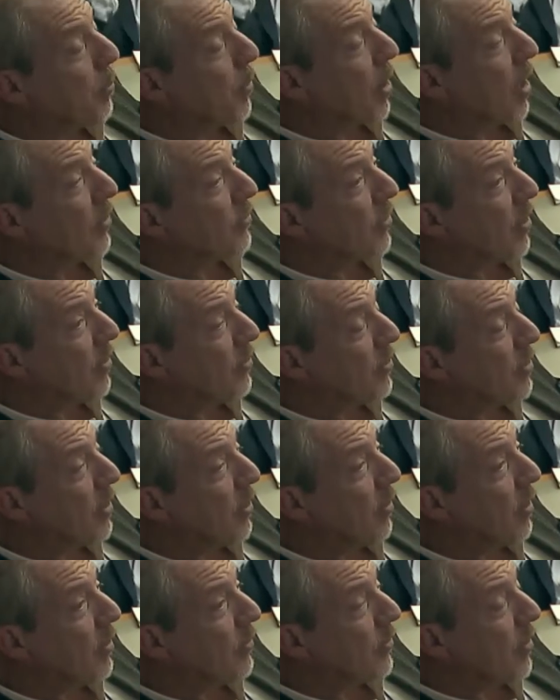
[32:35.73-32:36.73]
process
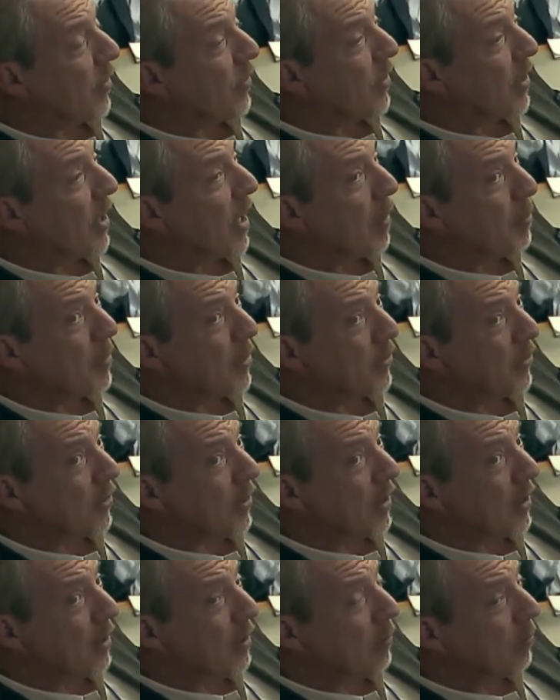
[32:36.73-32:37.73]
here is that the
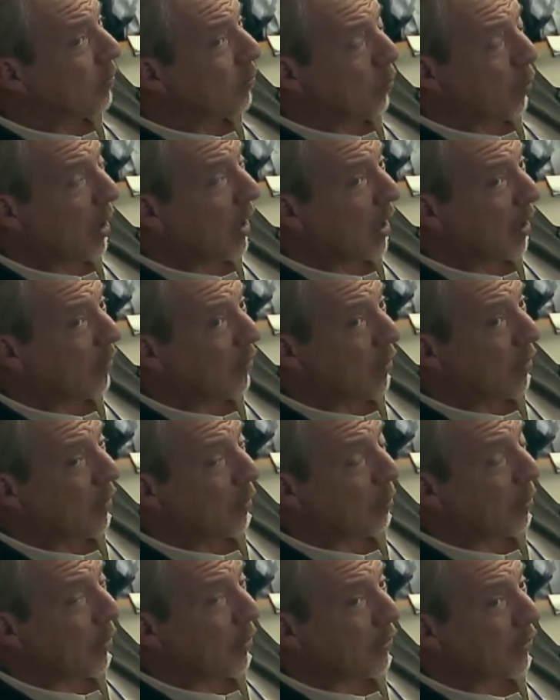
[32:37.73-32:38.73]
embassy, wherever the
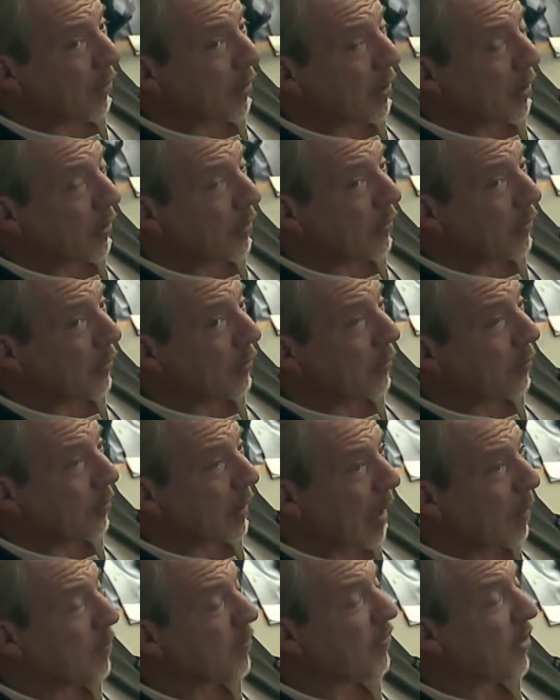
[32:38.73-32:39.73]
person is,
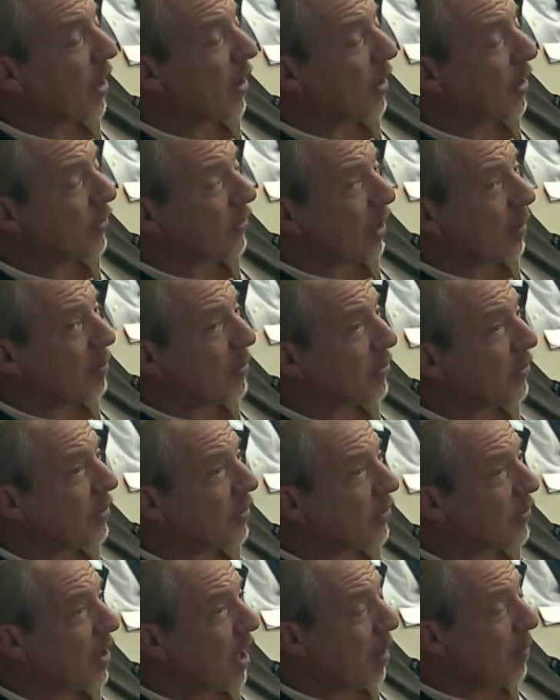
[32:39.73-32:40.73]
and various
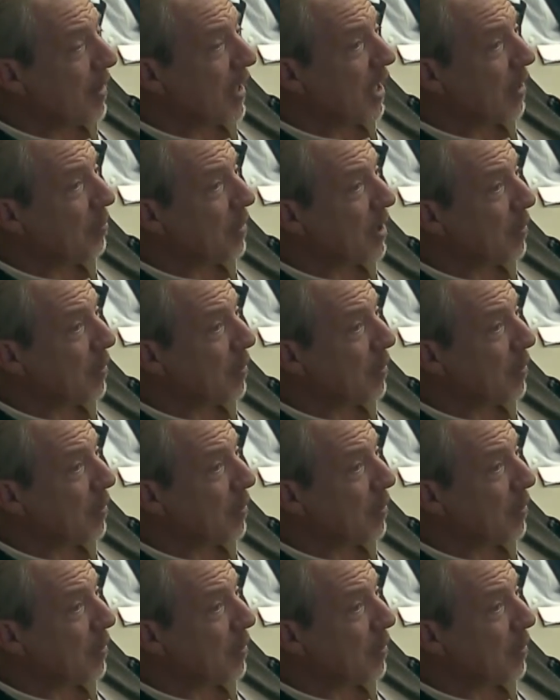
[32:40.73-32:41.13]
embassies nominate